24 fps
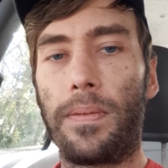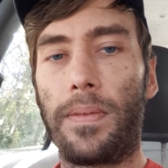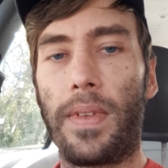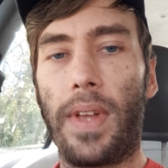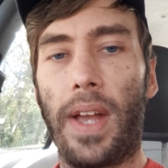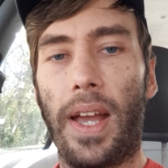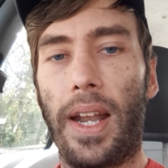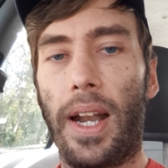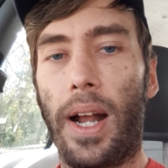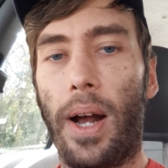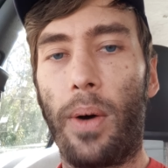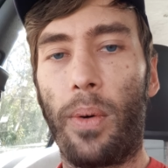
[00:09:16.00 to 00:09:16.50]

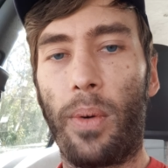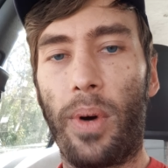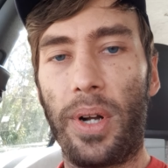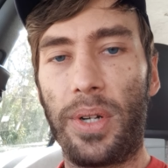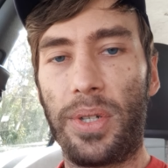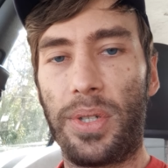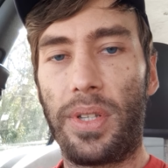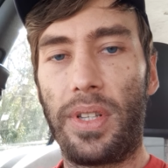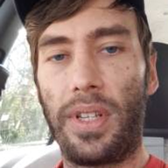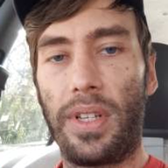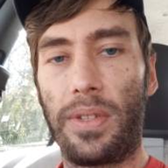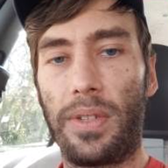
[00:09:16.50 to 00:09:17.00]
And I
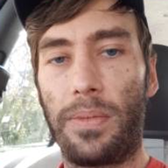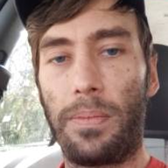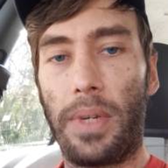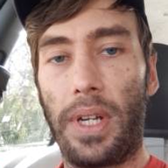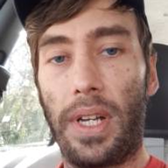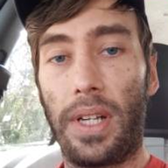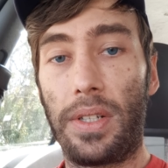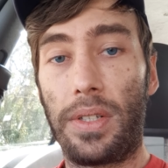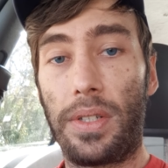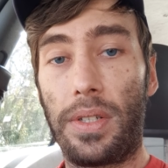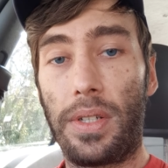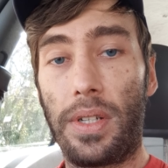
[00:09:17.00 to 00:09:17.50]
watched this
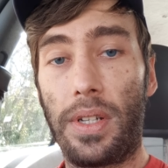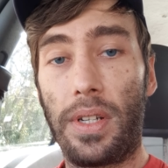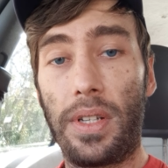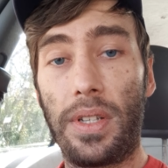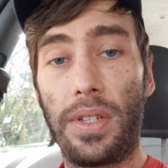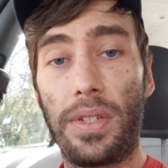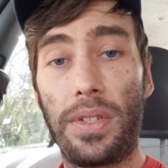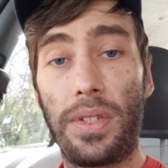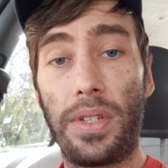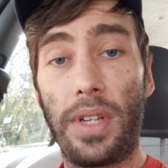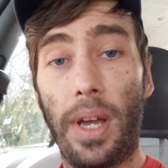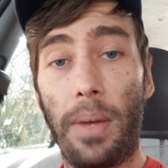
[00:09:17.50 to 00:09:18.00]
bitch
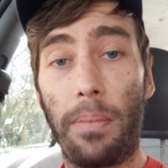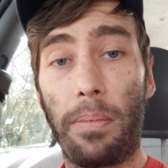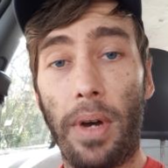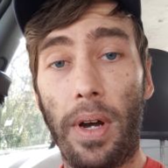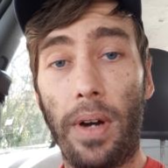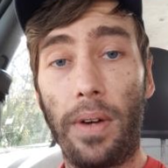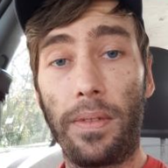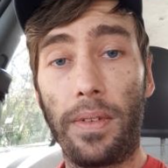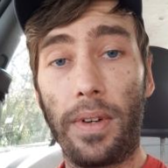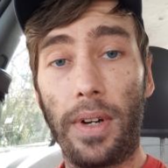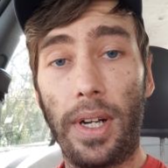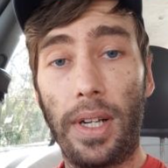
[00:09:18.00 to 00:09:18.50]
step
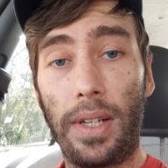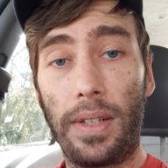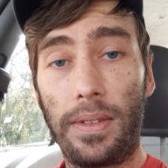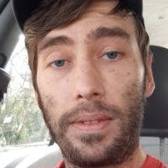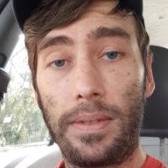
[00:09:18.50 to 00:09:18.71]
over it.